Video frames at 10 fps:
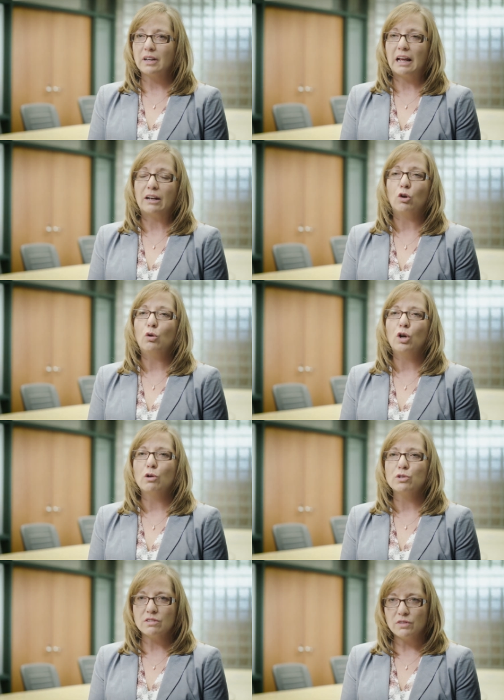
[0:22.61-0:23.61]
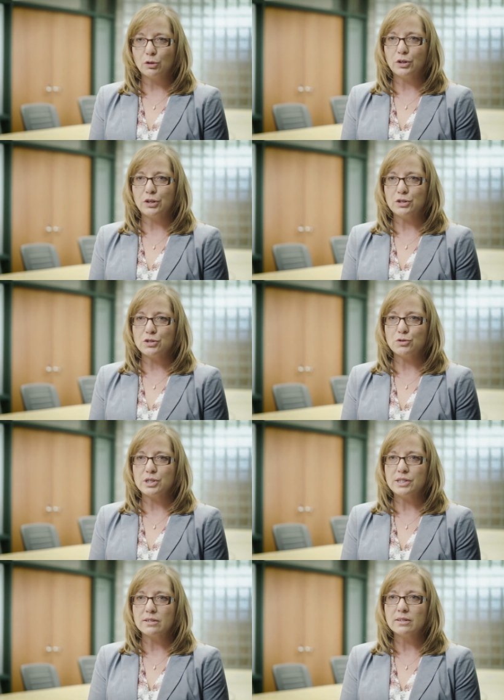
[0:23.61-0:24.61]
and a whole host of other
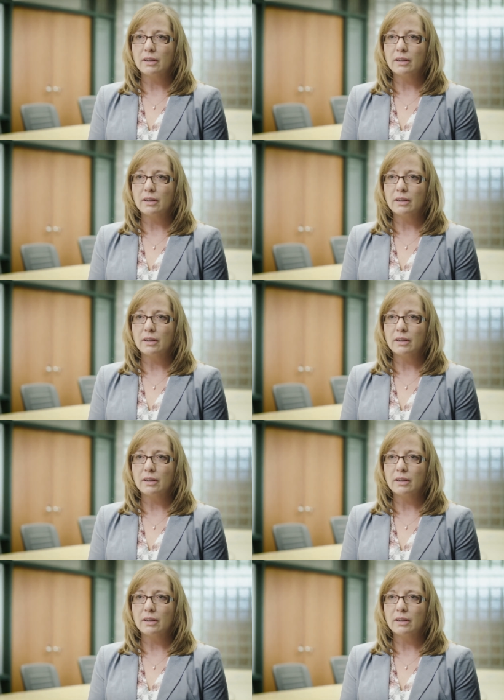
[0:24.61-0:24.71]
industries.